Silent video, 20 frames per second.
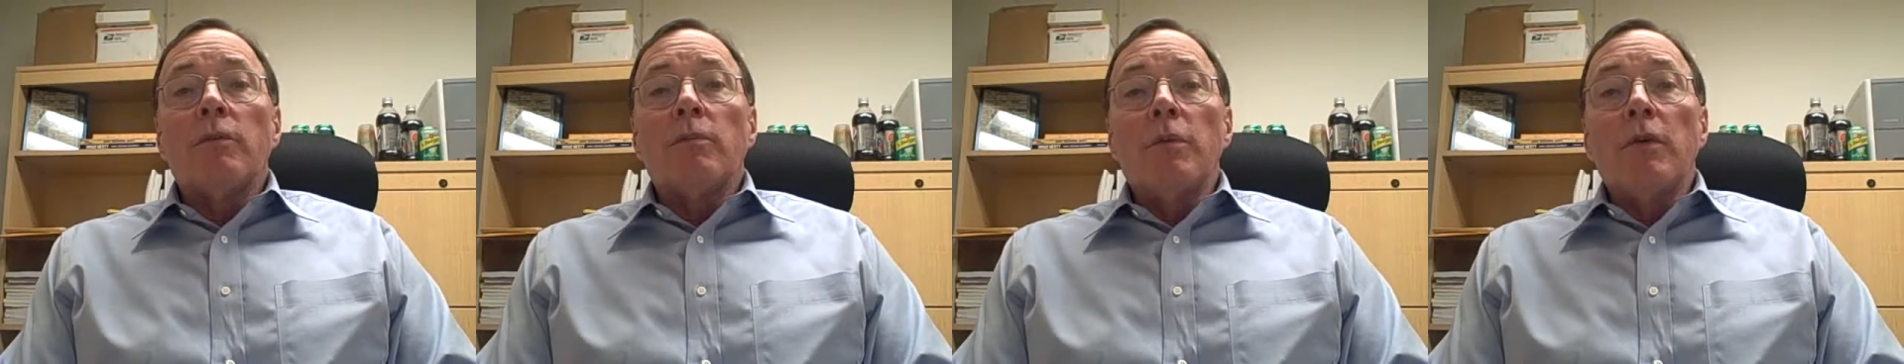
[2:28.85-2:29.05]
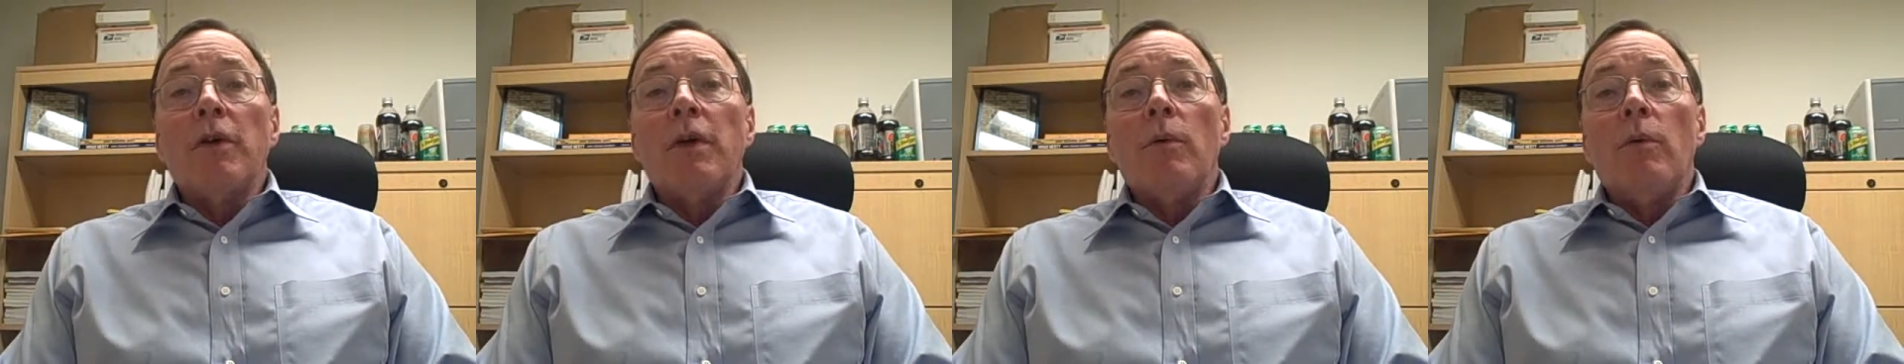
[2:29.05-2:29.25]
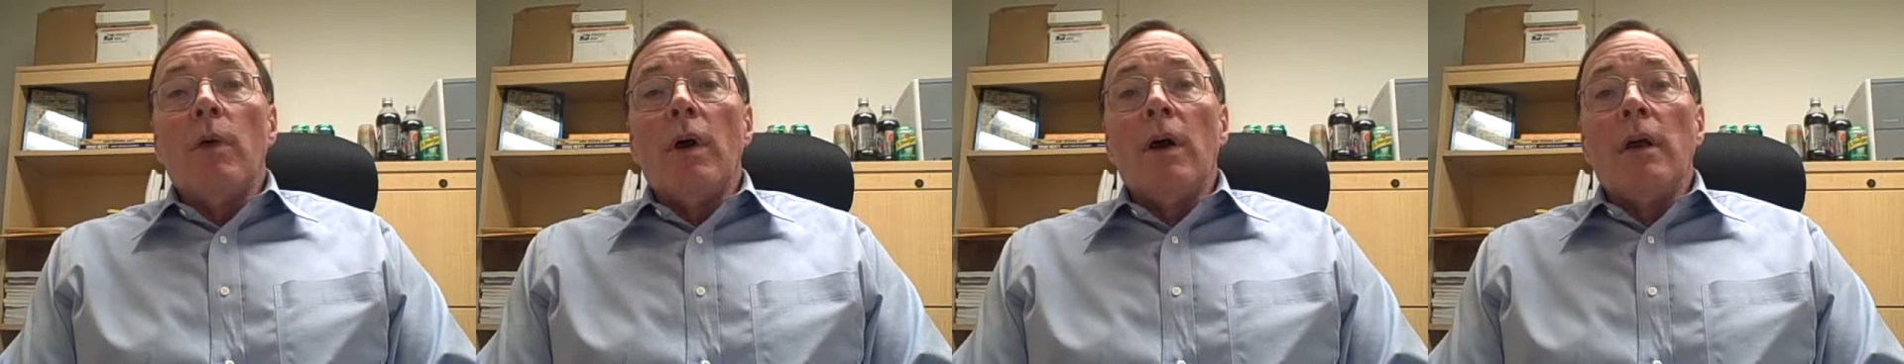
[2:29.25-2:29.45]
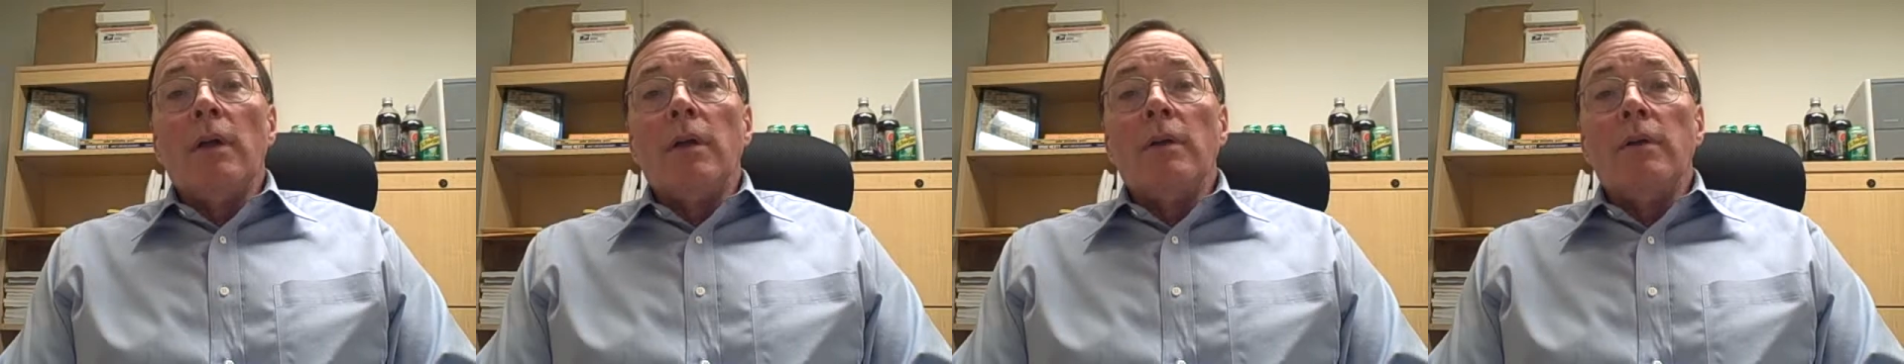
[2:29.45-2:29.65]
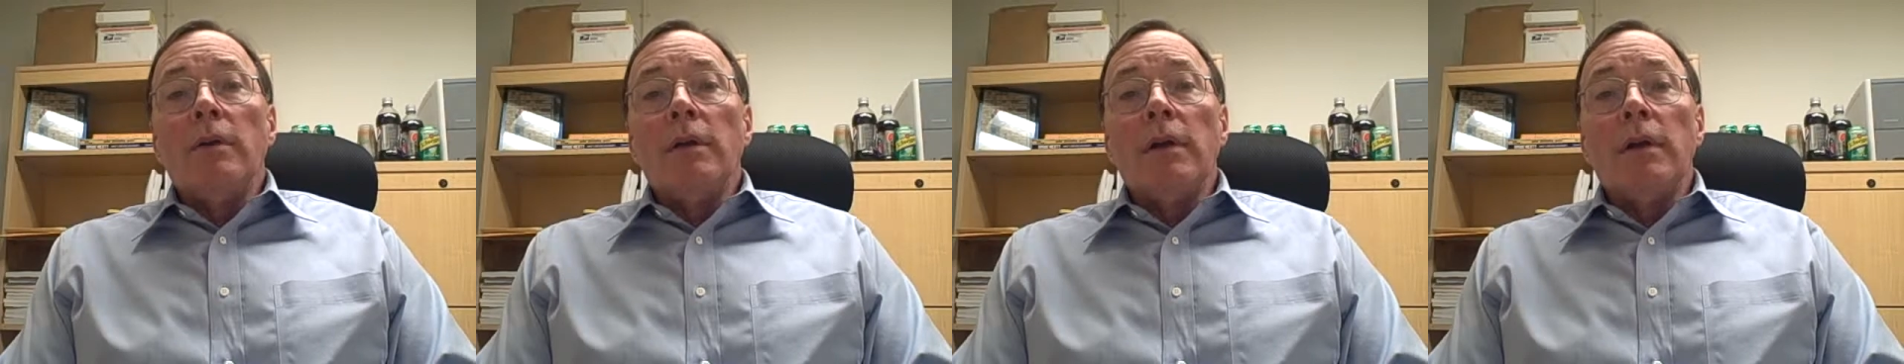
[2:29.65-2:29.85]
pretty
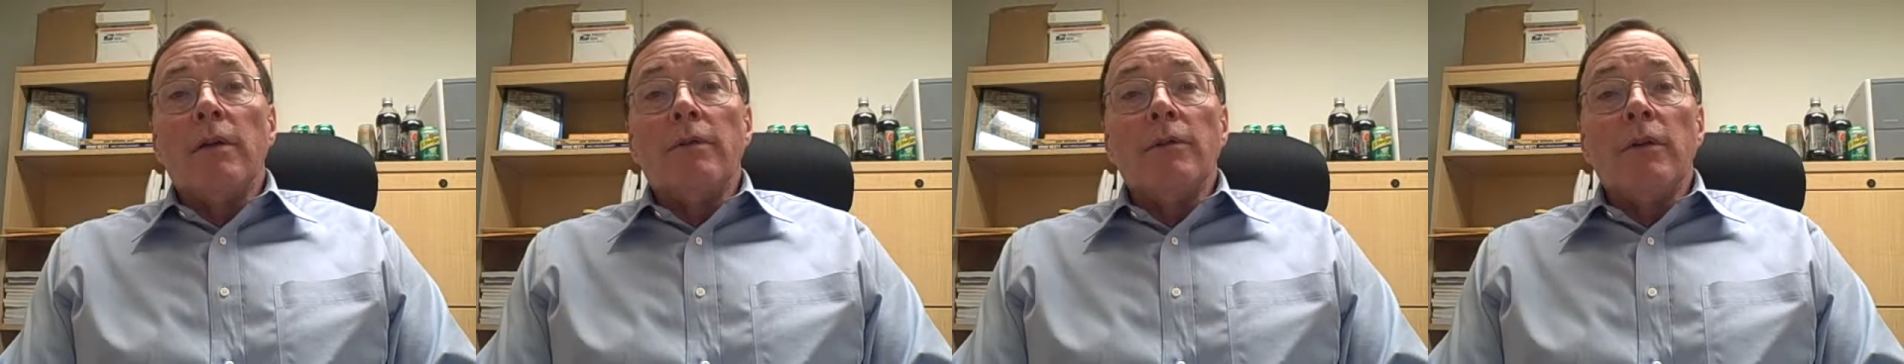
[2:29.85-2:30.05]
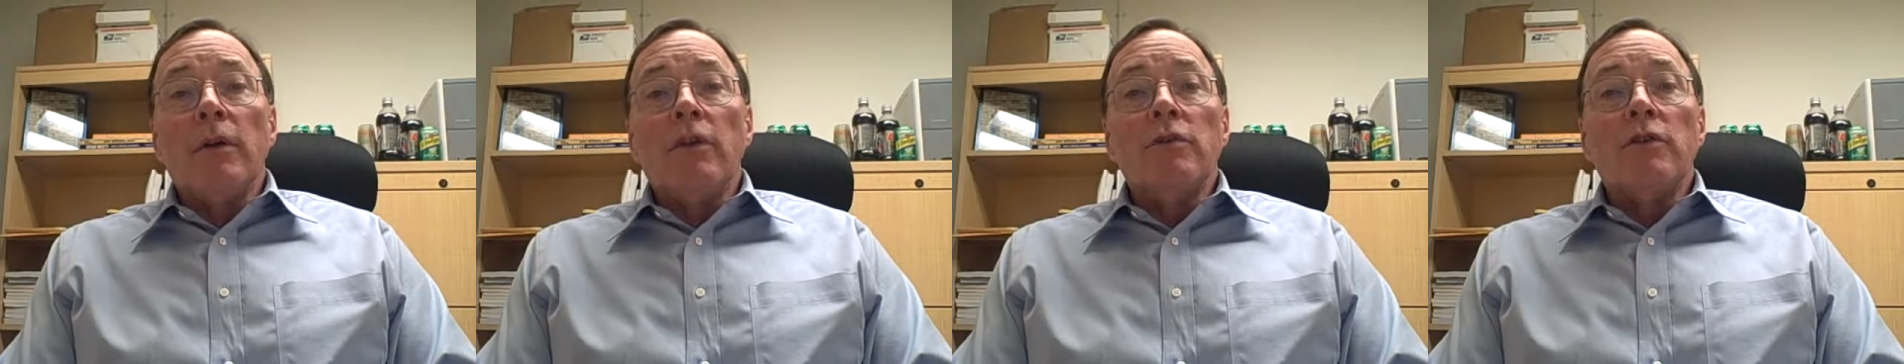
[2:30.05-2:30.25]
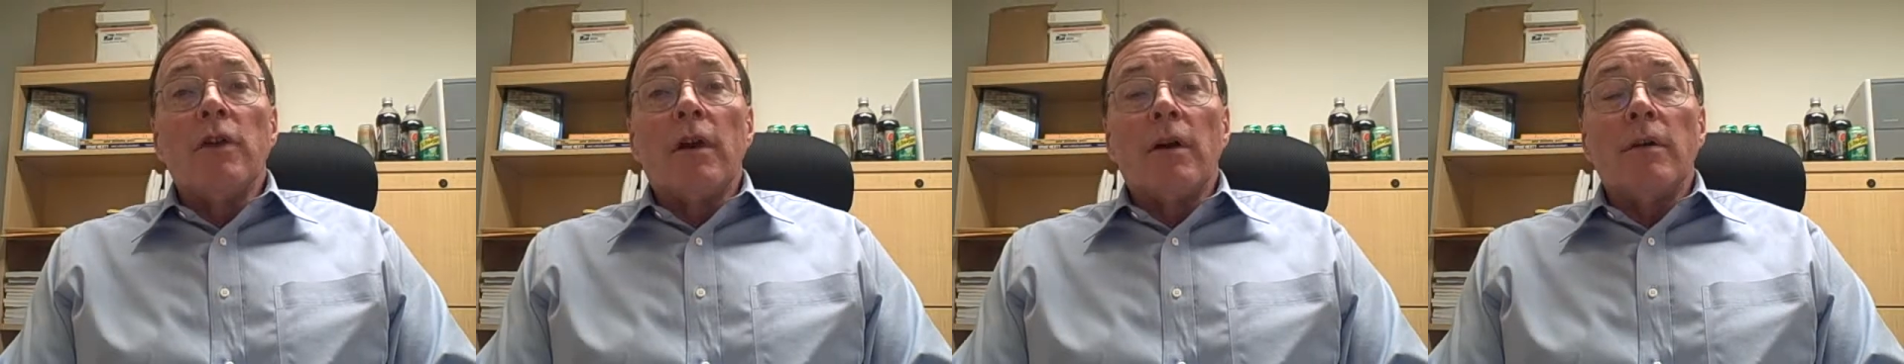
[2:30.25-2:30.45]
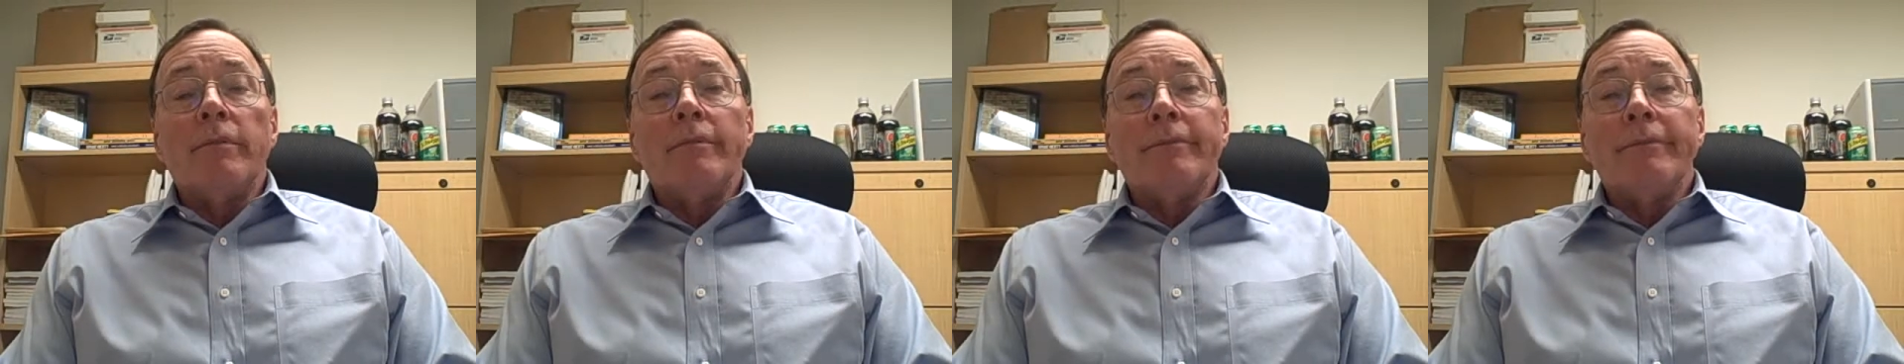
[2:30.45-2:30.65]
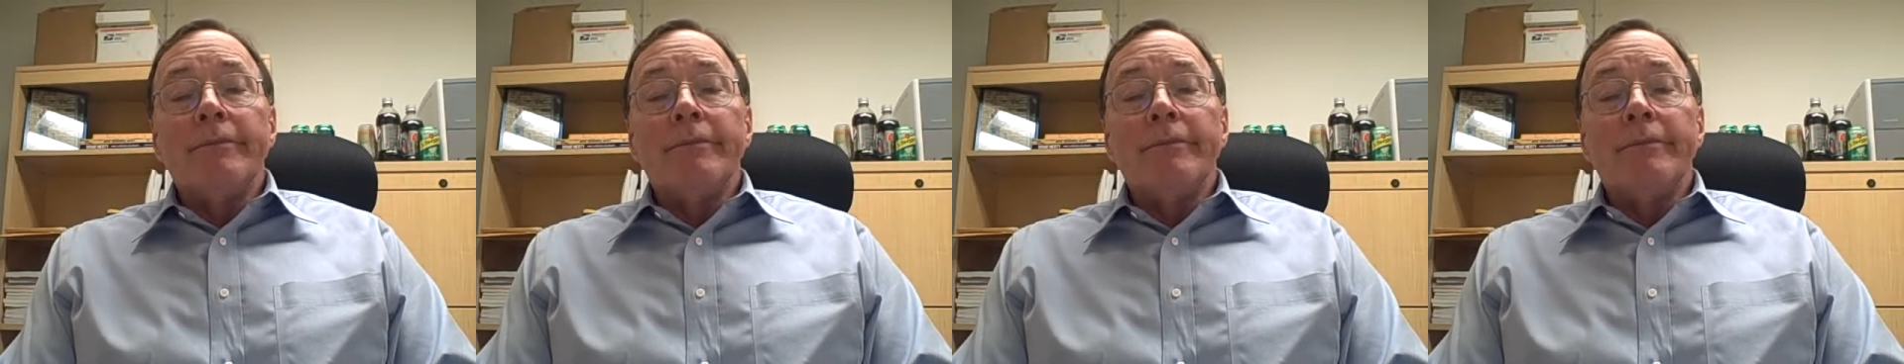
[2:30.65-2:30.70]
well in a flowchart.